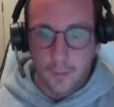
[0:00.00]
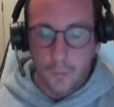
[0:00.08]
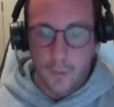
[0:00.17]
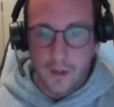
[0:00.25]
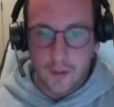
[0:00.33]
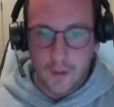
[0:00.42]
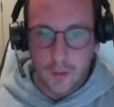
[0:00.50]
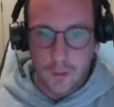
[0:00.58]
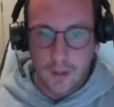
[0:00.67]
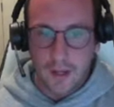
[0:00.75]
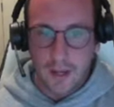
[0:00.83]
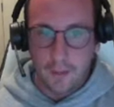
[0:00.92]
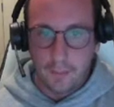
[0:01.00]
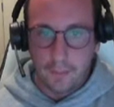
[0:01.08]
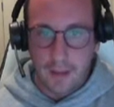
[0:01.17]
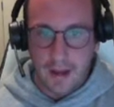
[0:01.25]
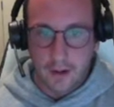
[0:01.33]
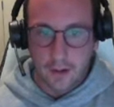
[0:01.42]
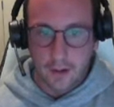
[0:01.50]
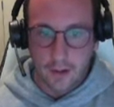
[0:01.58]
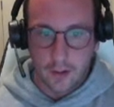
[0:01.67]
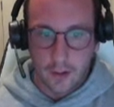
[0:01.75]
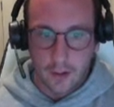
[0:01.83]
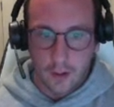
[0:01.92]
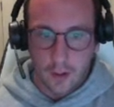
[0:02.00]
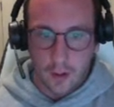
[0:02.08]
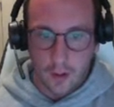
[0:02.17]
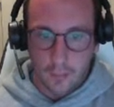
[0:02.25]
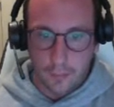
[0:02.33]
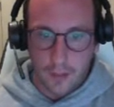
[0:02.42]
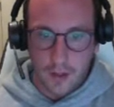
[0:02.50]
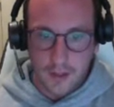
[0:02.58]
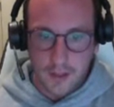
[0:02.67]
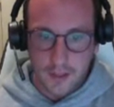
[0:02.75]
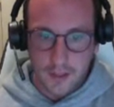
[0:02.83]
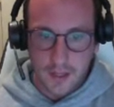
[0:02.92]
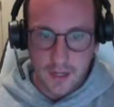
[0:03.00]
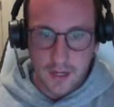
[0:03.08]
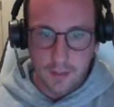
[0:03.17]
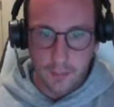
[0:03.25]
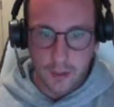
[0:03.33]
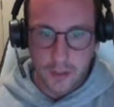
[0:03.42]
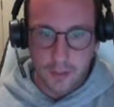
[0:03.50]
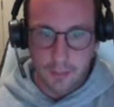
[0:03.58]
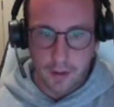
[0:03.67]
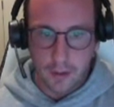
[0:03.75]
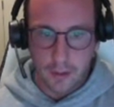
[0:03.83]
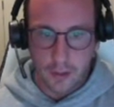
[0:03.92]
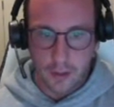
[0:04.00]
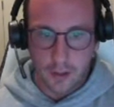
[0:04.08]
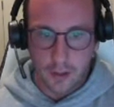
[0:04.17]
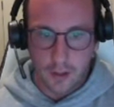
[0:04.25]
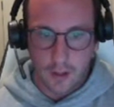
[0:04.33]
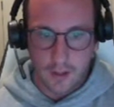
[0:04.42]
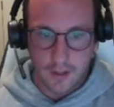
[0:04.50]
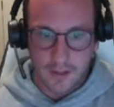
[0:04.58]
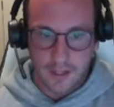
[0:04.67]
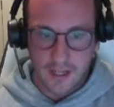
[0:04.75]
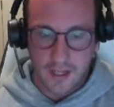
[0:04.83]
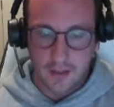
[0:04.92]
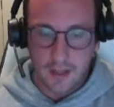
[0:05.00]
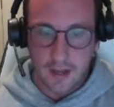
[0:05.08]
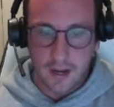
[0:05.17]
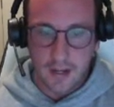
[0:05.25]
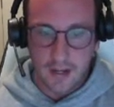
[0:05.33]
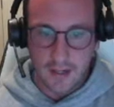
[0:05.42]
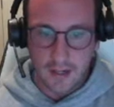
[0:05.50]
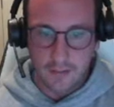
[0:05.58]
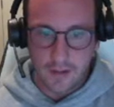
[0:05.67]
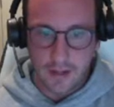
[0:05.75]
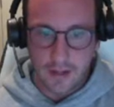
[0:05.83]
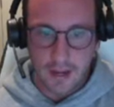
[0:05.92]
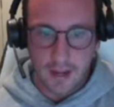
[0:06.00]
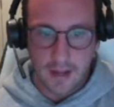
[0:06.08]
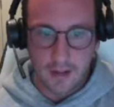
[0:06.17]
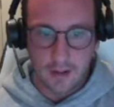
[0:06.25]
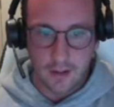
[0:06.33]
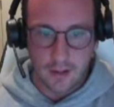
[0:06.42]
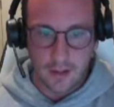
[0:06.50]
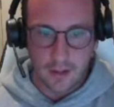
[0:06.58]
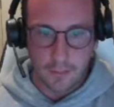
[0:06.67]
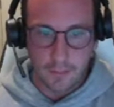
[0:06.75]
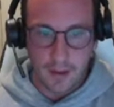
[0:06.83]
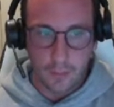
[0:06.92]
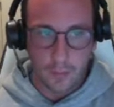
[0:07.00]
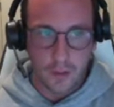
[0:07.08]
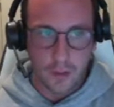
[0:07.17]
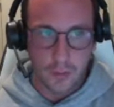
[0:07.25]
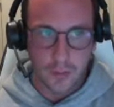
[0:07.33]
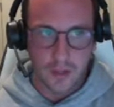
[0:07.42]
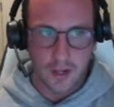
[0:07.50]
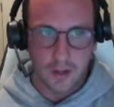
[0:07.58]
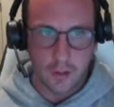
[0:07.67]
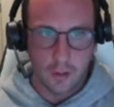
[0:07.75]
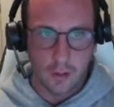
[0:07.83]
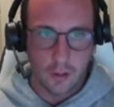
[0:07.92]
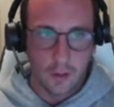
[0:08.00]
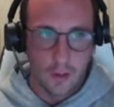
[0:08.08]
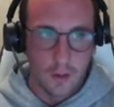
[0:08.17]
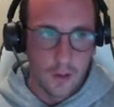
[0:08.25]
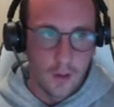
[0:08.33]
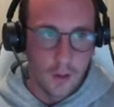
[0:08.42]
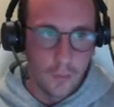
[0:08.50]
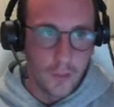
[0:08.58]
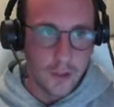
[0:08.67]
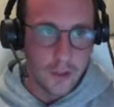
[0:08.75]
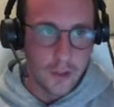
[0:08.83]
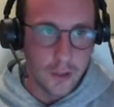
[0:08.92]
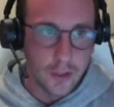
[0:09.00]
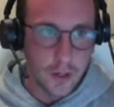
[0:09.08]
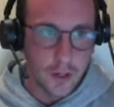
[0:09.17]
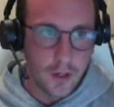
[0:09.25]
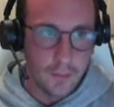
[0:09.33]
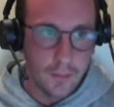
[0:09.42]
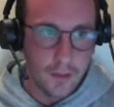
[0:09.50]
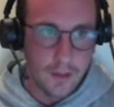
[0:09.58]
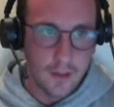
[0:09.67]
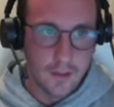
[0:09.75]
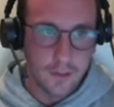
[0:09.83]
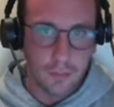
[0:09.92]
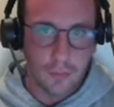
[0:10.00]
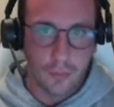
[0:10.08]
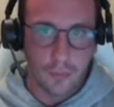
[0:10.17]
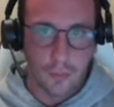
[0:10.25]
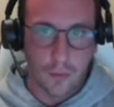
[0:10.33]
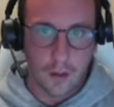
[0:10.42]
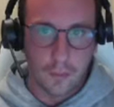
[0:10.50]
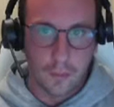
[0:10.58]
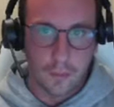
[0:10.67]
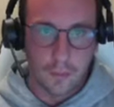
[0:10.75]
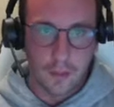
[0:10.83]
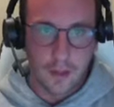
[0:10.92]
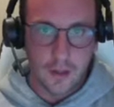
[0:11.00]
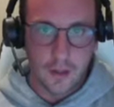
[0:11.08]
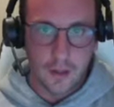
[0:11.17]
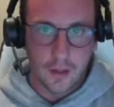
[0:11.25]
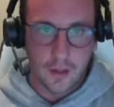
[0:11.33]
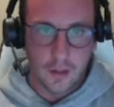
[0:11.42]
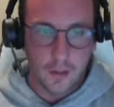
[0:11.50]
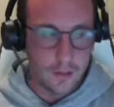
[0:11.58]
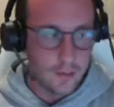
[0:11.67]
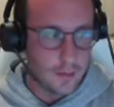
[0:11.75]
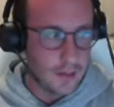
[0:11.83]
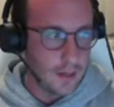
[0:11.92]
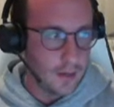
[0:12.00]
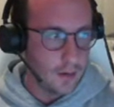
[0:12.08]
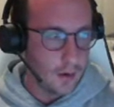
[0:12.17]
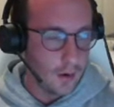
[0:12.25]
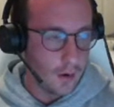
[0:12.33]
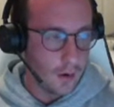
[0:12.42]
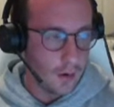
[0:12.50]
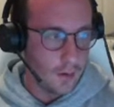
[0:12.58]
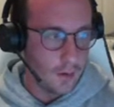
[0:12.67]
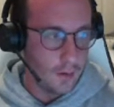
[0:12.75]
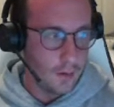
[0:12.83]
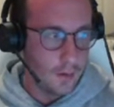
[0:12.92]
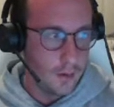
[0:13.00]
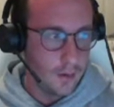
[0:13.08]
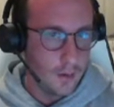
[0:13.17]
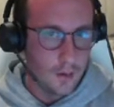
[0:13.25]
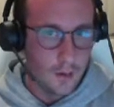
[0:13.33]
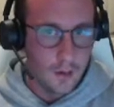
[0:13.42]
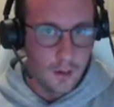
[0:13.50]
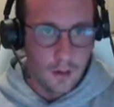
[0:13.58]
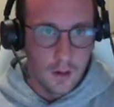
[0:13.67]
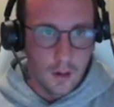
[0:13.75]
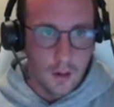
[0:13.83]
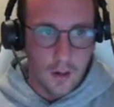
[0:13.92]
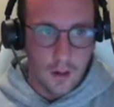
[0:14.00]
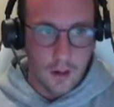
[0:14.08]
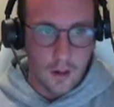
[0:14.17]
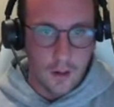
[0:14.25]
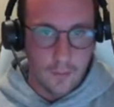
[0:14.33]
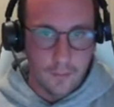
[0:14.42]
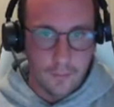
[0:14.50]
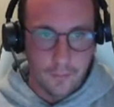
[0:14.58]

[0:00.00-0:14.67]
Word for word: we do get back our process name, which is PowerShell ISE, the ID of it, and the main window title, which is probably dead on. So